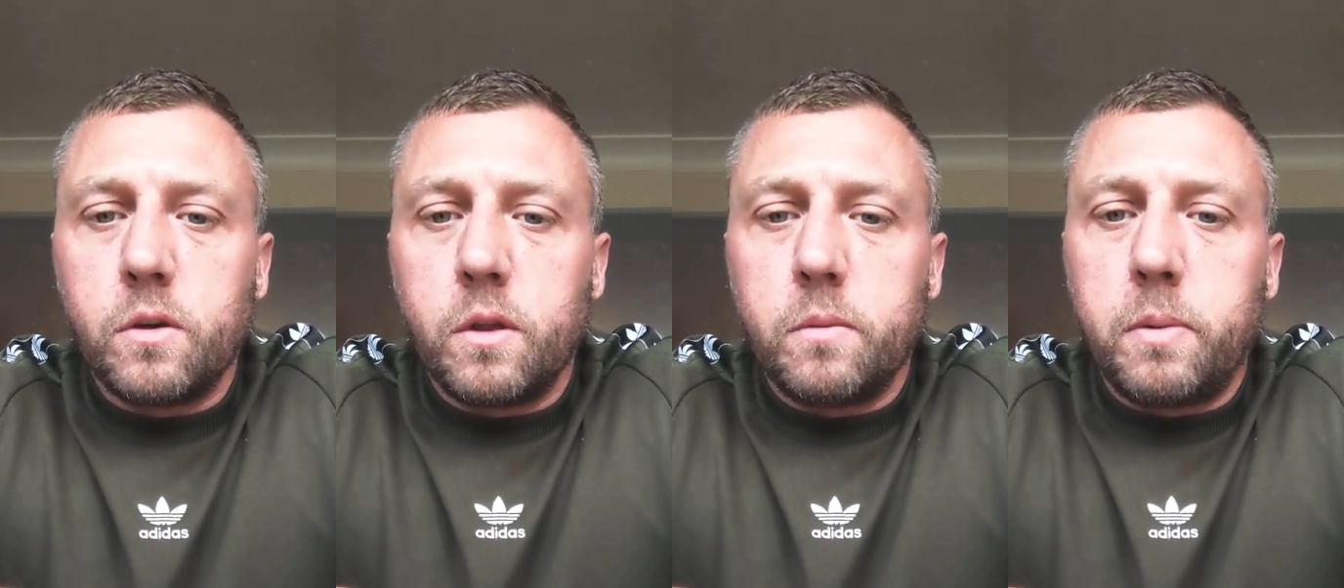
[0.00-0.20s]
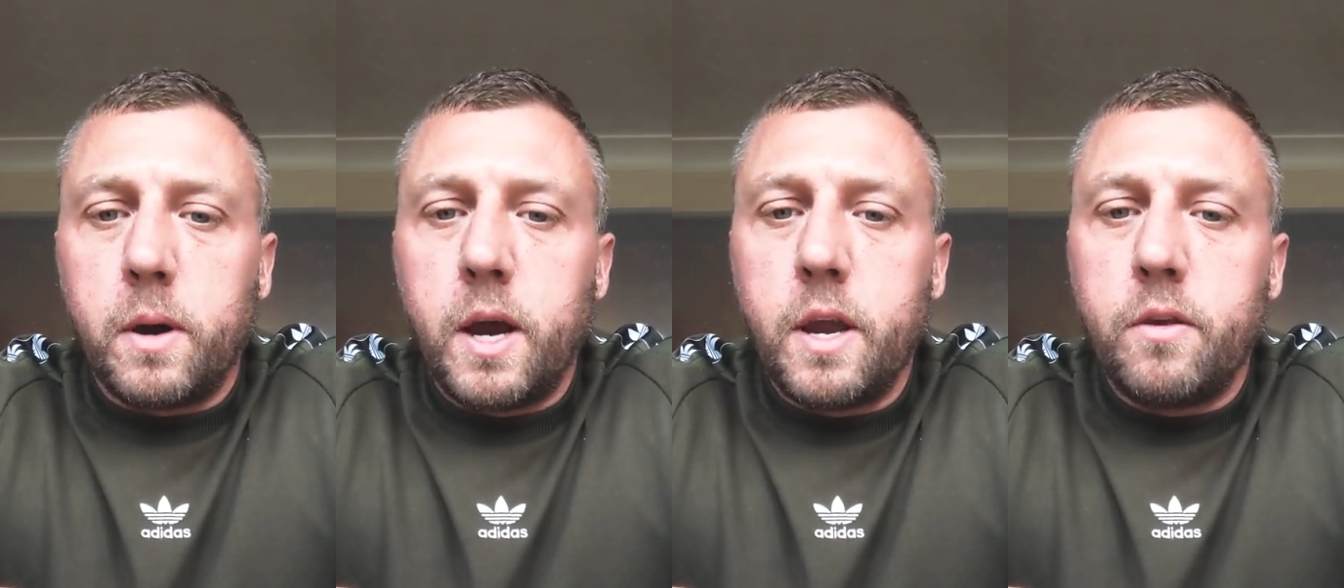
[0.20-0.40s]
on
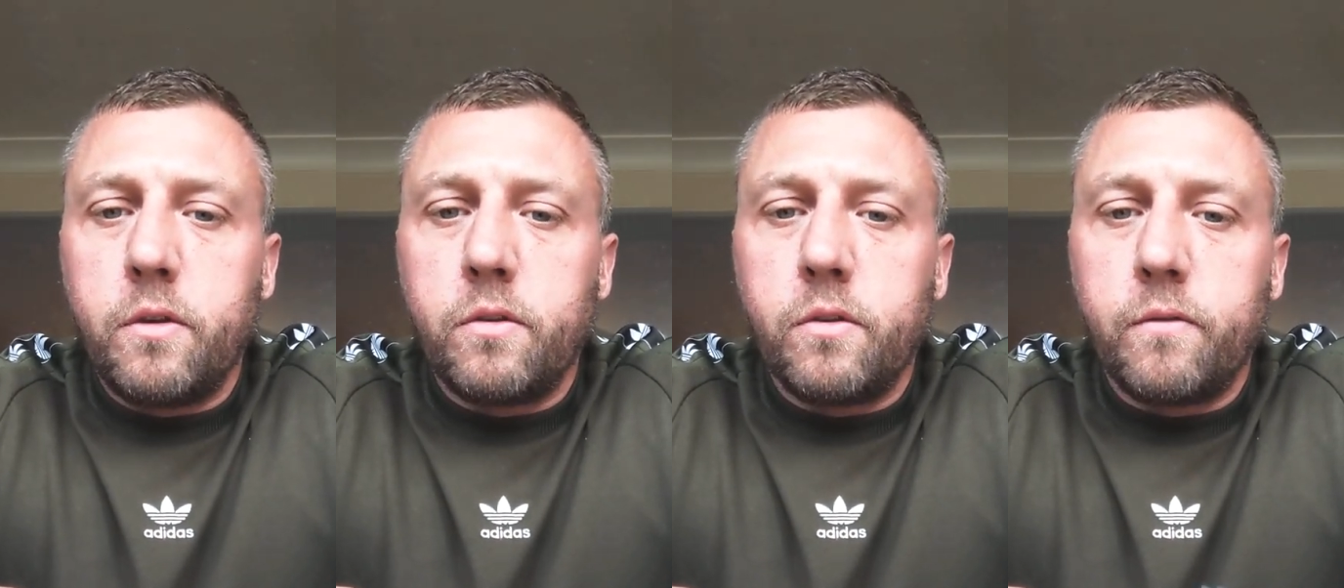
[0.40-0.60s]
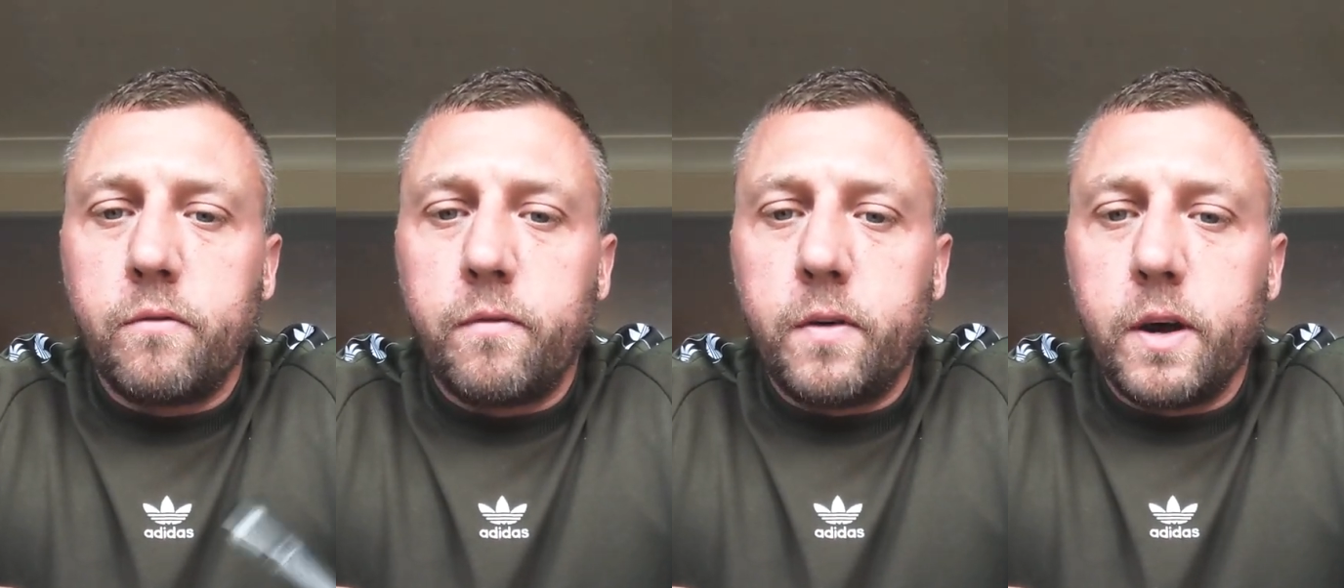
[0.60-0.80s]
the
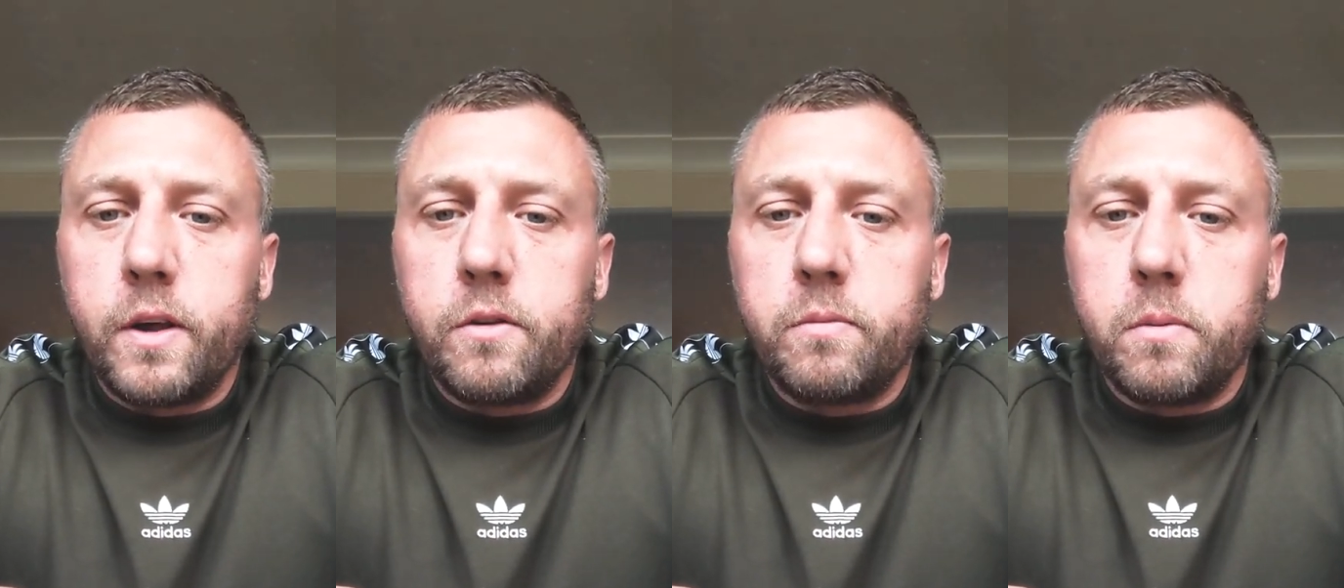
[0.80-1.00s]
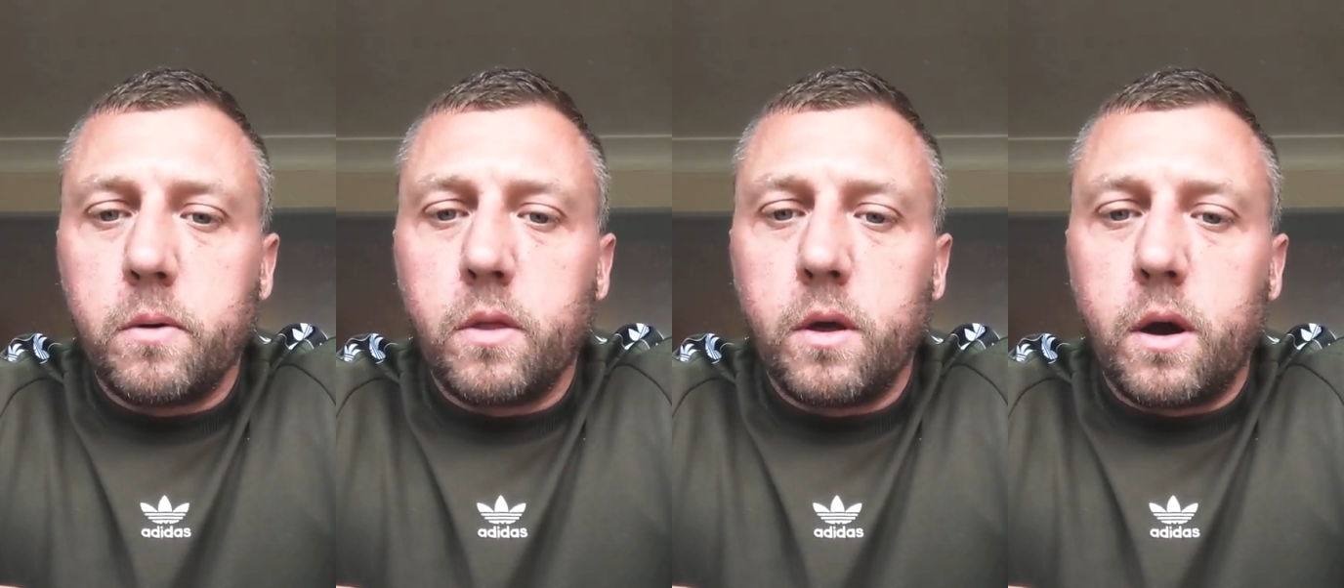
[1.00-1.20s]
pages on
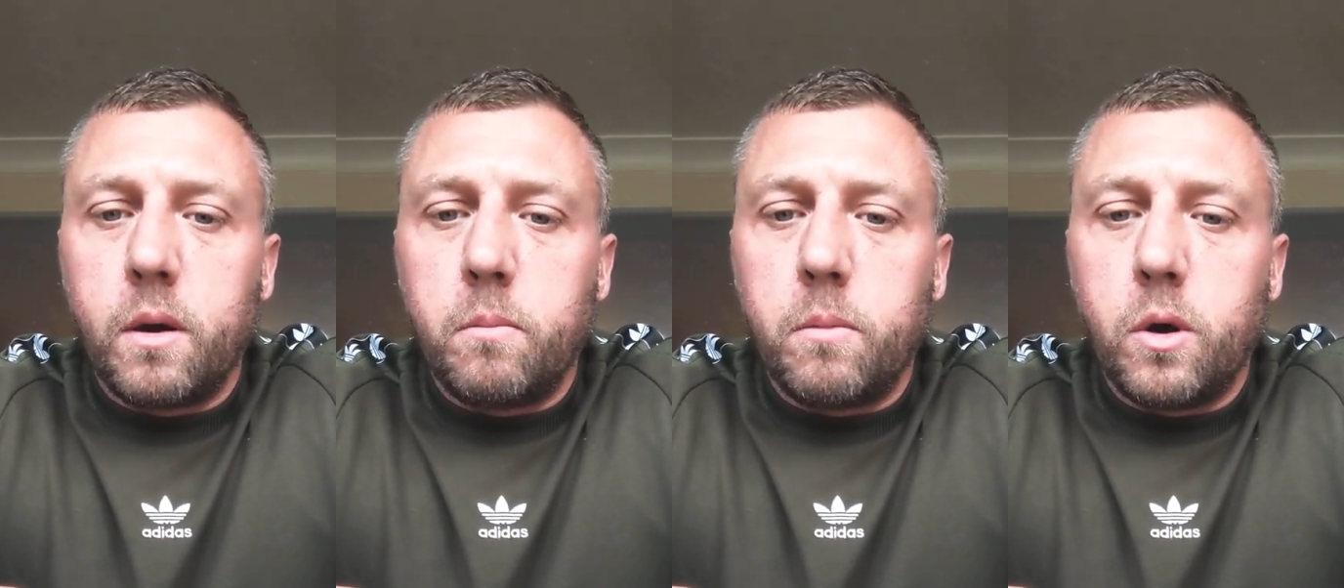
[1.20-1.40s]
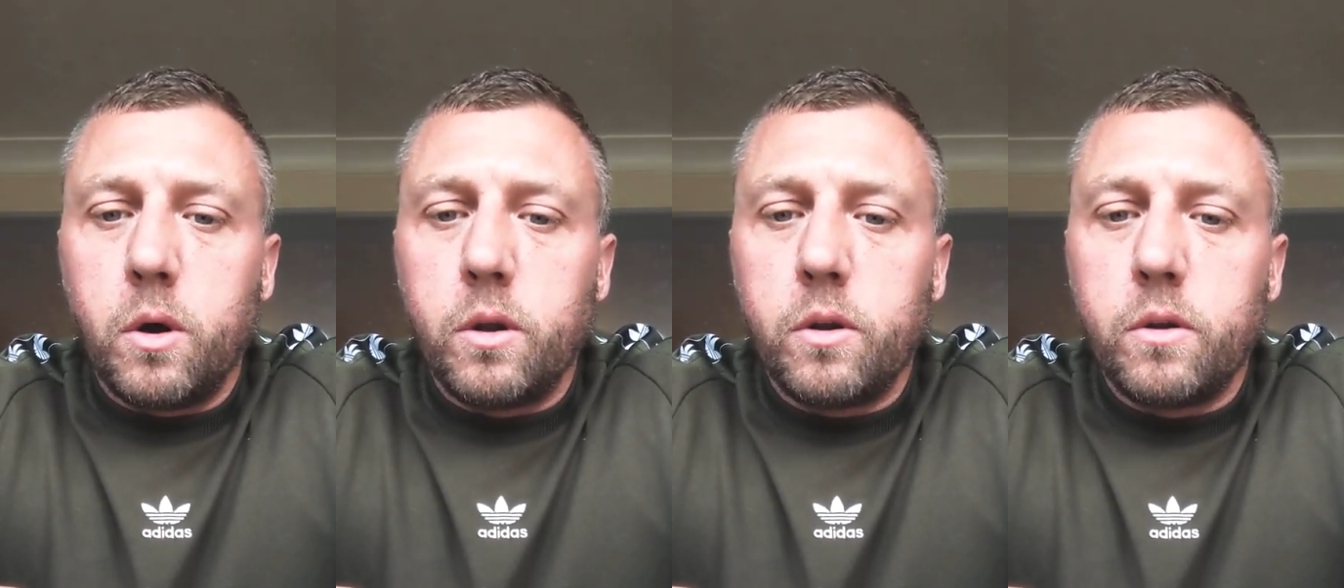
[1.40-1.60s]
Facebook that
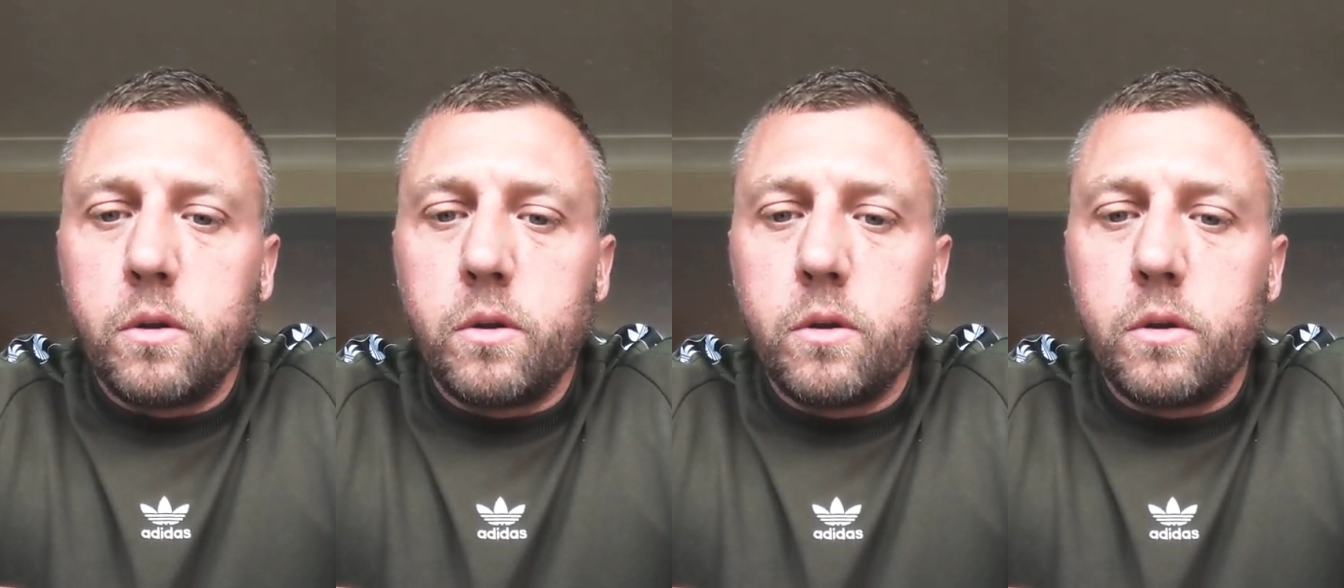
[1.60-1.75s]
I'm on,